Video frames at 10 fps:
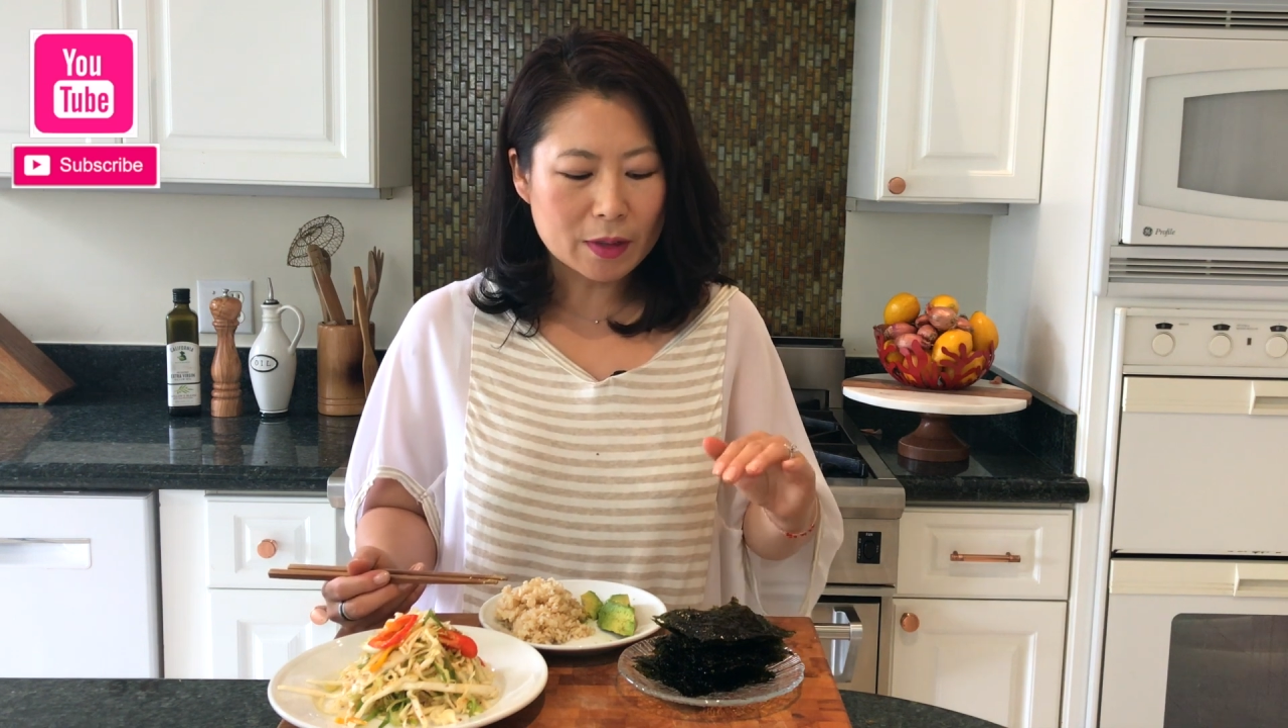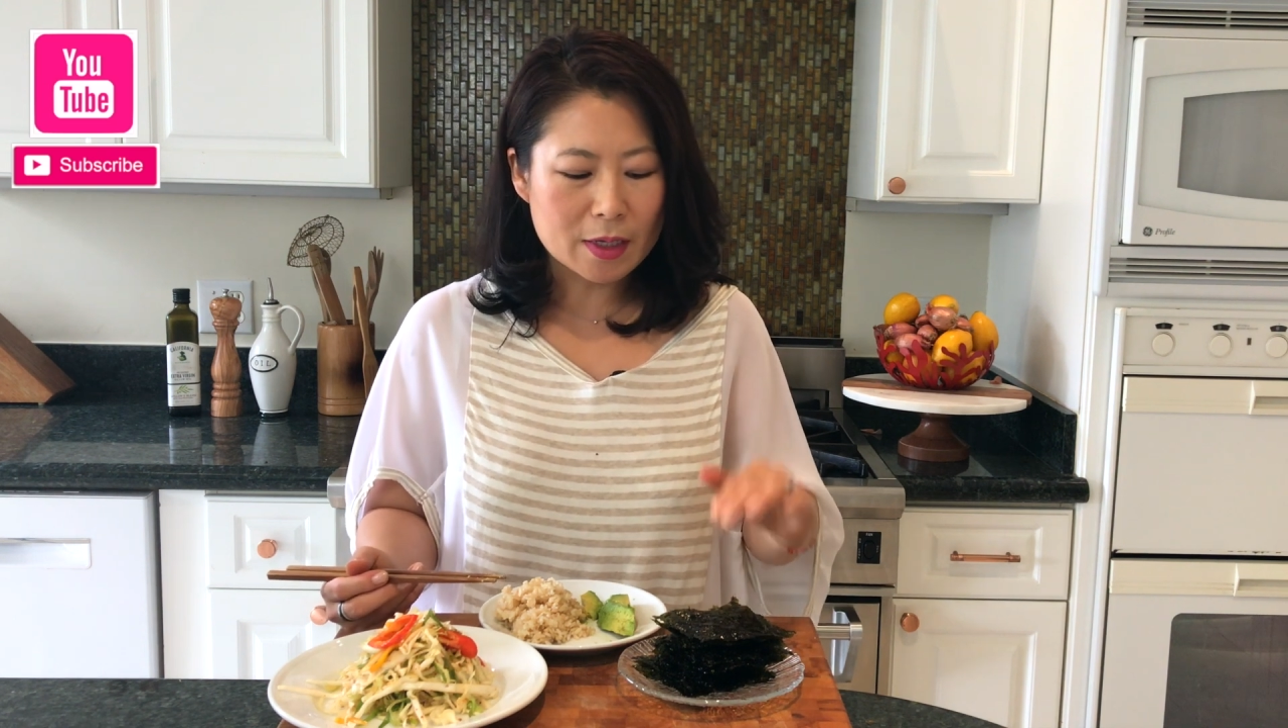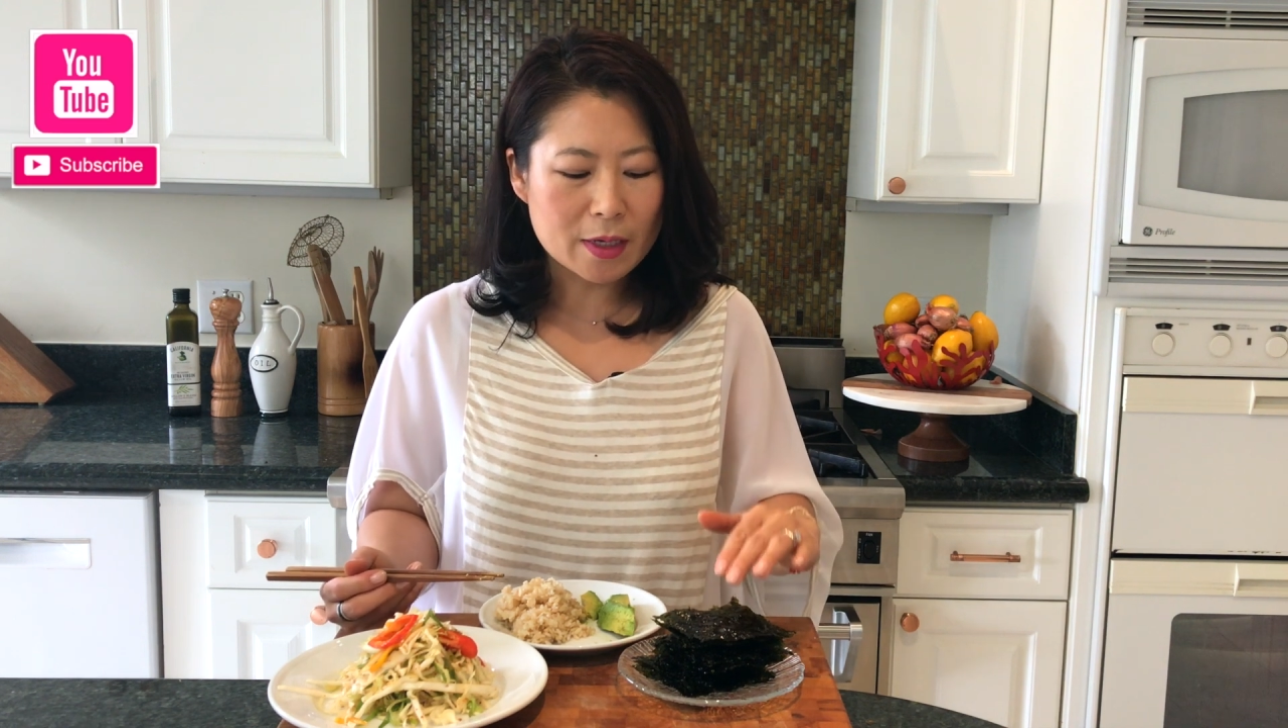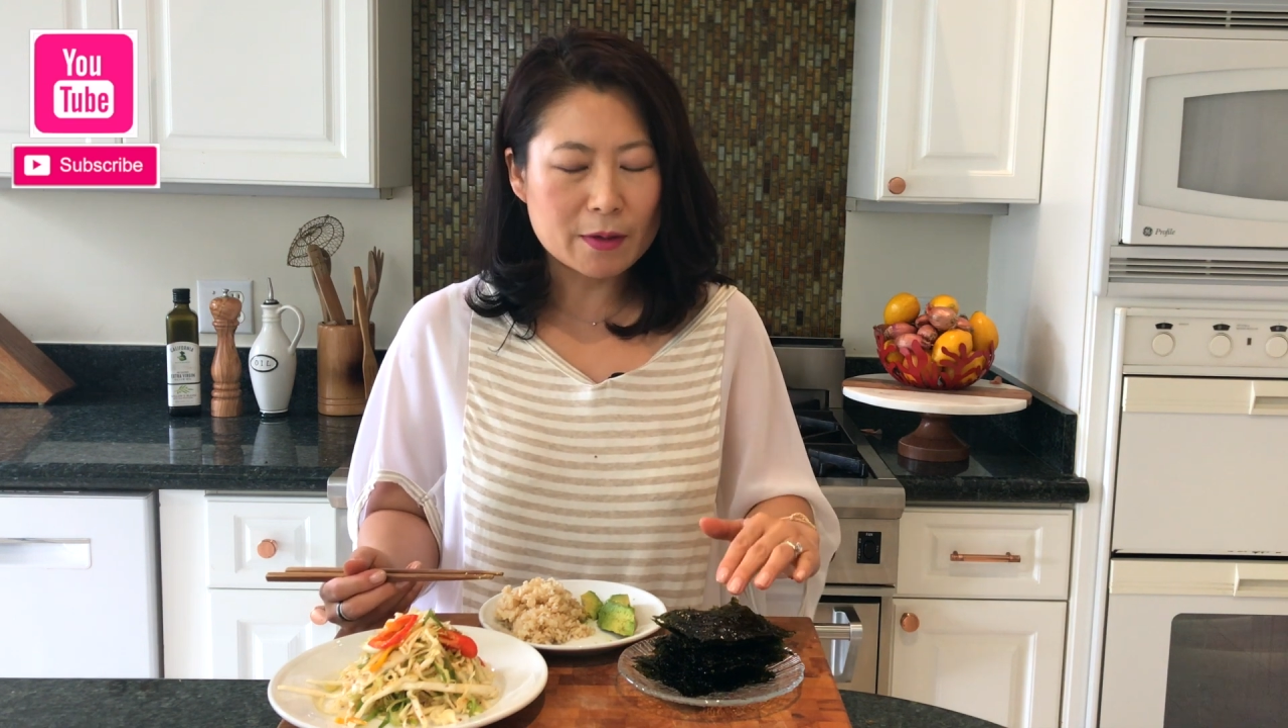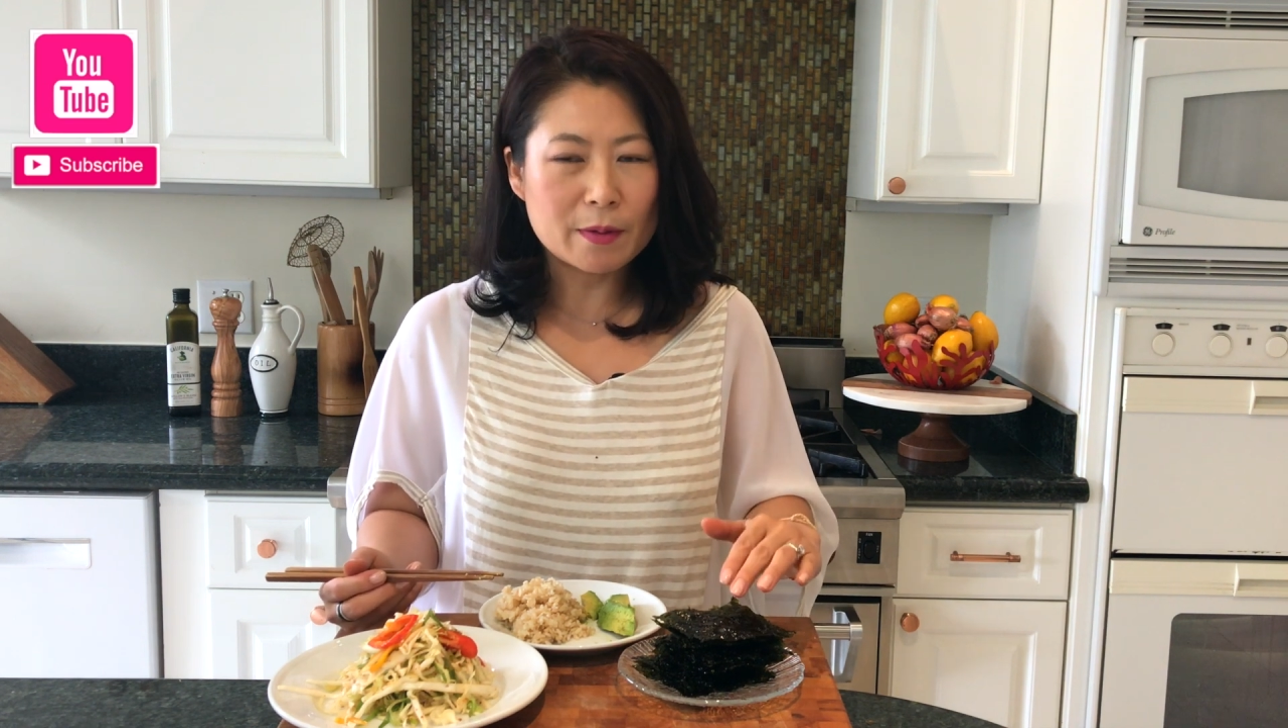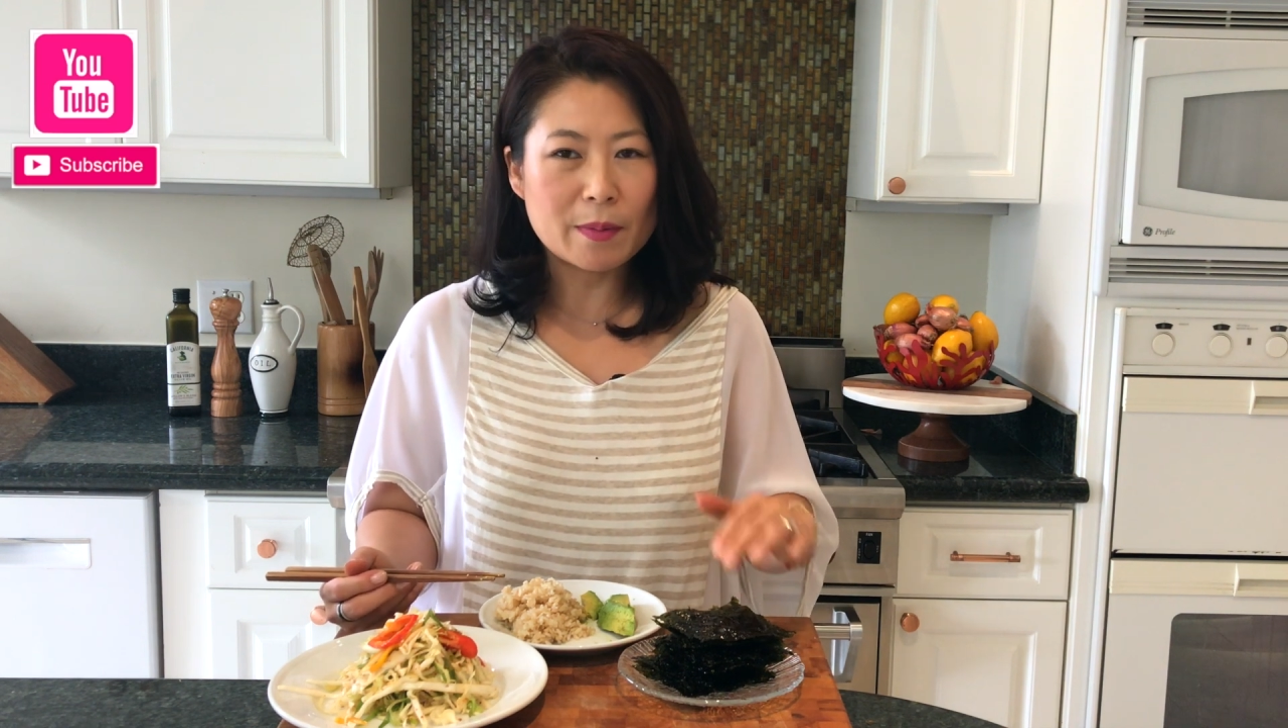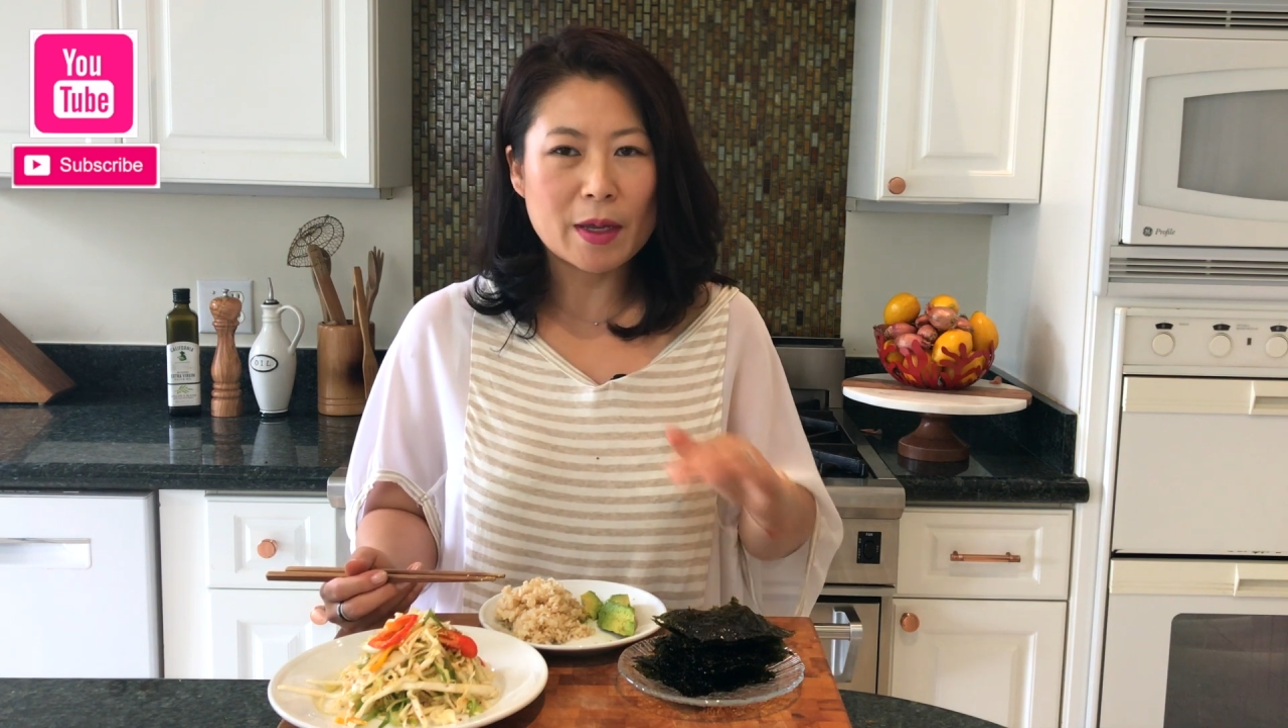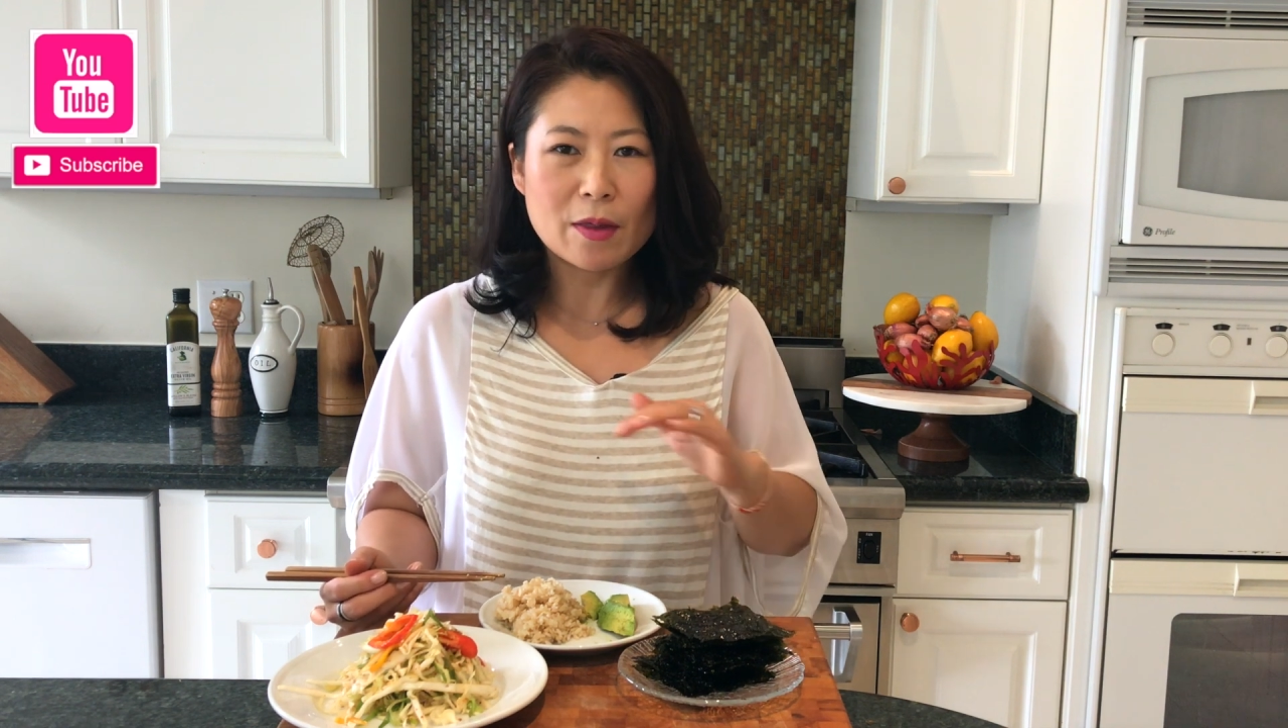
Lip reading: kim